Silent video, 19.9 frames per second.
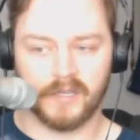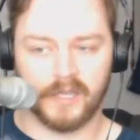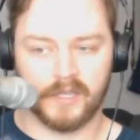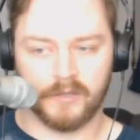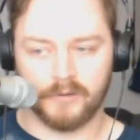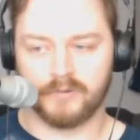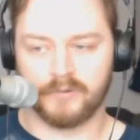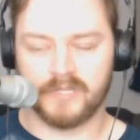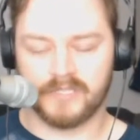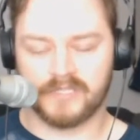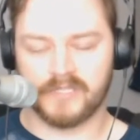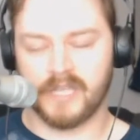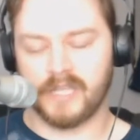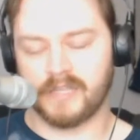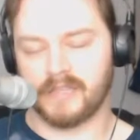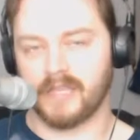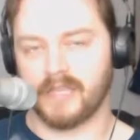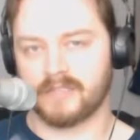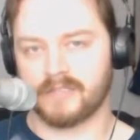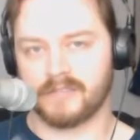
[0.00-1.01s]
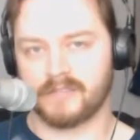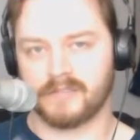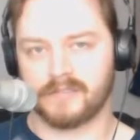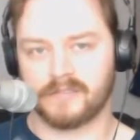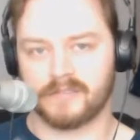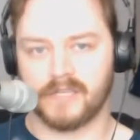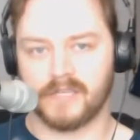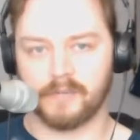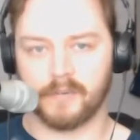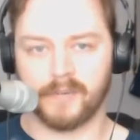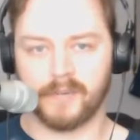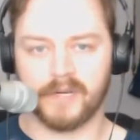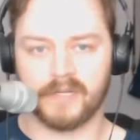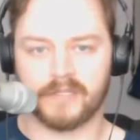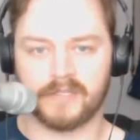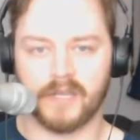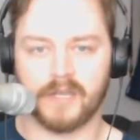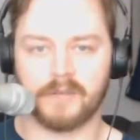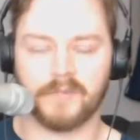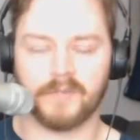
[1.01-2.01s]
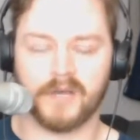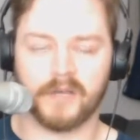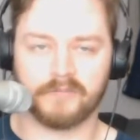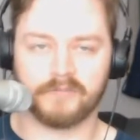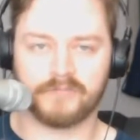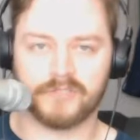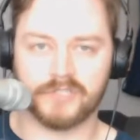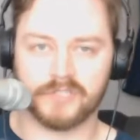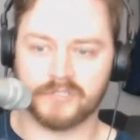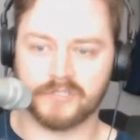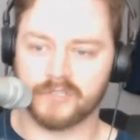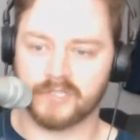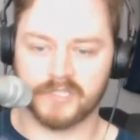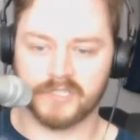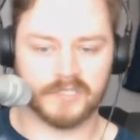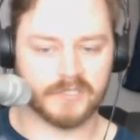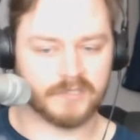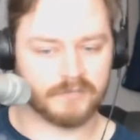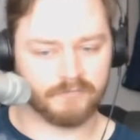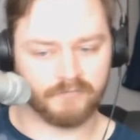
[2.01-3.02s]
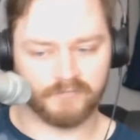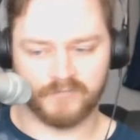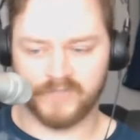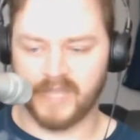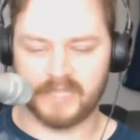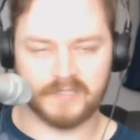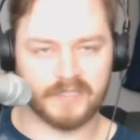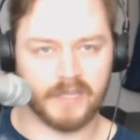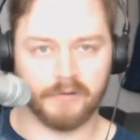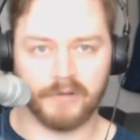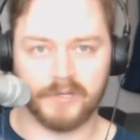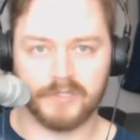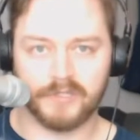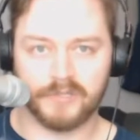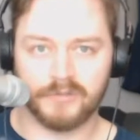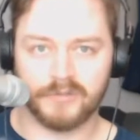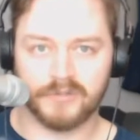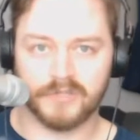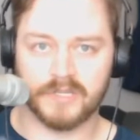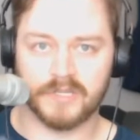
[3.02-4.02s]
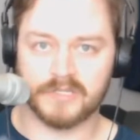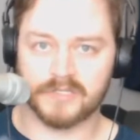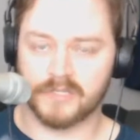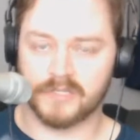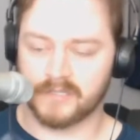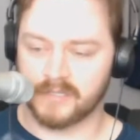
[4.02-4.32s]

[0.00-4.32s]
I always take that same amount of time off just because that's how I do things.